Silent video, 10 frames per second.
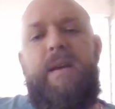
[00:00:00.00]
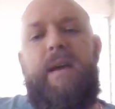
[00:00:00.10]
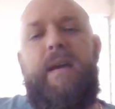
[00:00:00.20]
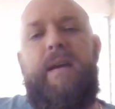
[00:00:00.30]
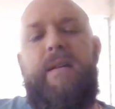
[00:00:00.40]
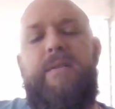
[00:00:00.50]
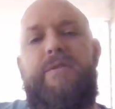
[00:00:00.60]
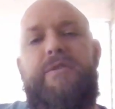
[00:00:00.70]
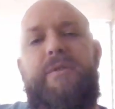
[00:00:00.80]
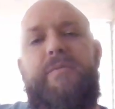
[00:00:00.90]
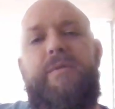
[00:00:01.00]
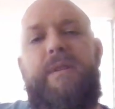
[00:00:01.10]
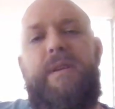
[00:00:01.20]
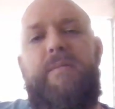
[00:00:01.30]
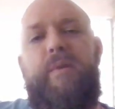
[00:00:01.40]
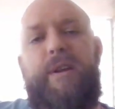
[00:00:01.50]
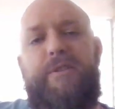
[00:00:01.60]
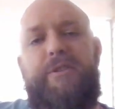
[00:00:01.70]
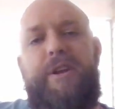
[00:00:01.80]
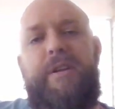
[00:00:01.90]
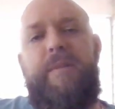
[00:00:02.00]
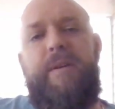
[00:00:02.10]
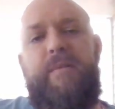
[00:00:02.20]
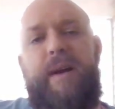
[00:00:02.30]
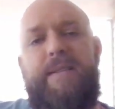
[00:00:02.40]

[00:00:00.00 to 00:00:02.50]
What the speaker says: and she will need branched chain amino